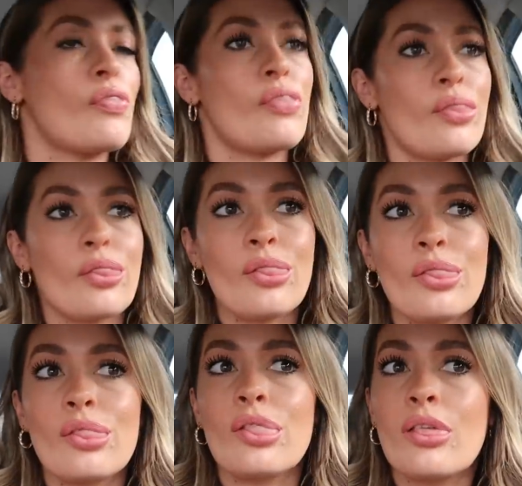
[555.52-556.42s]
Say no
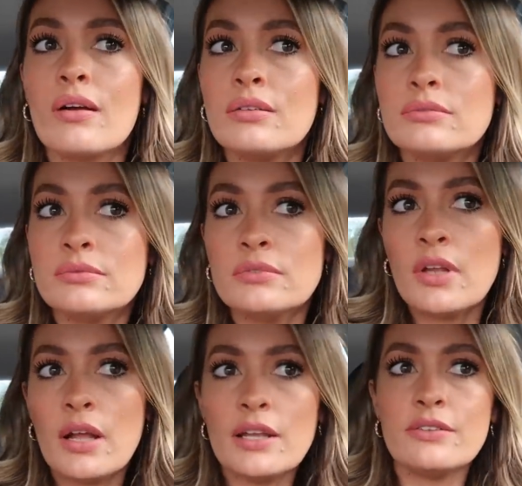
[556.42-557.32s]
entry.
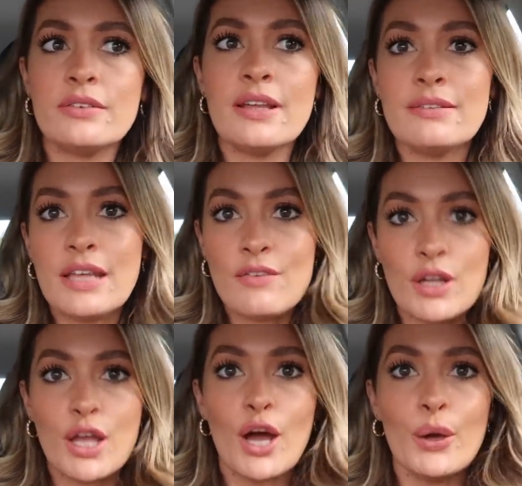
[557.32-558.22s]
No, let's give
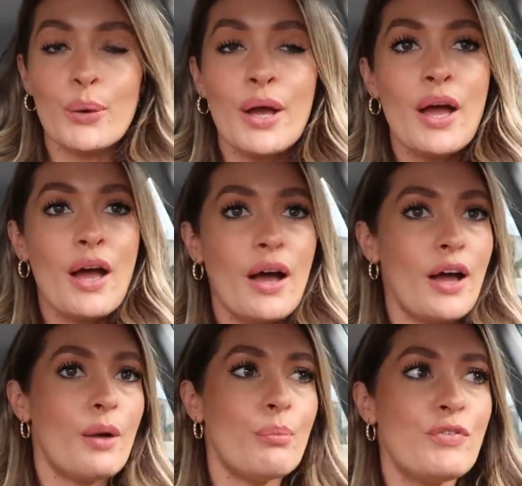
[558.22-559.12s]
it a go.
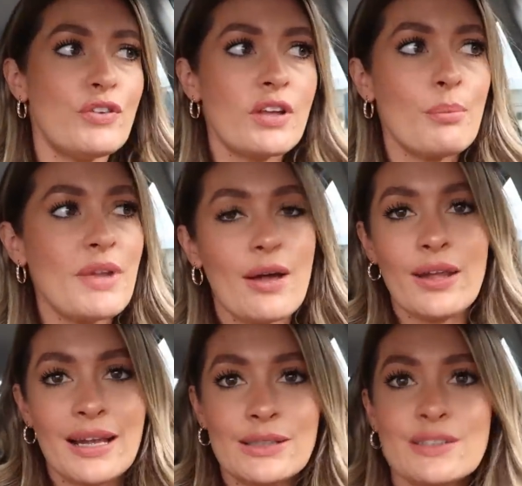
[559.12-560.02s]
We've just come down
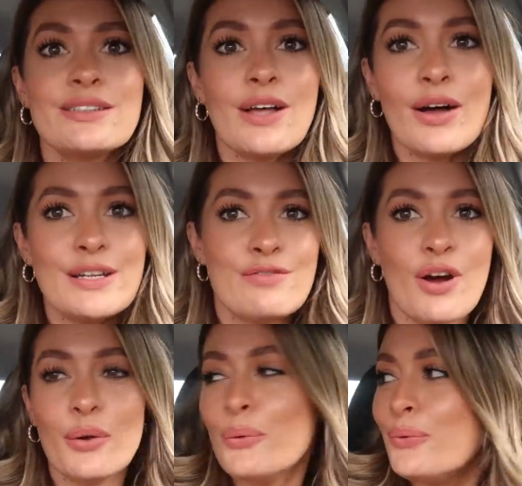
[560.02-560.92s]
like a little side
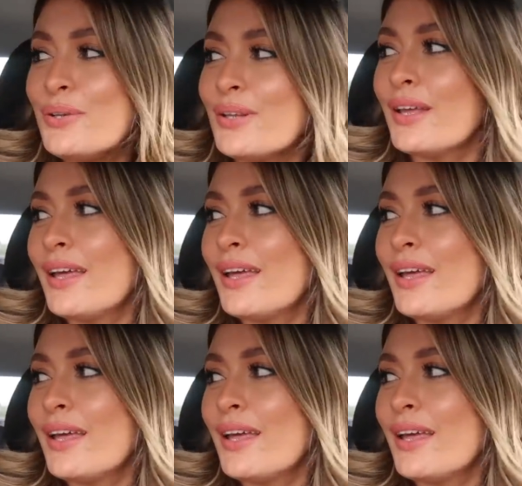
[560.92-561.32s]
road.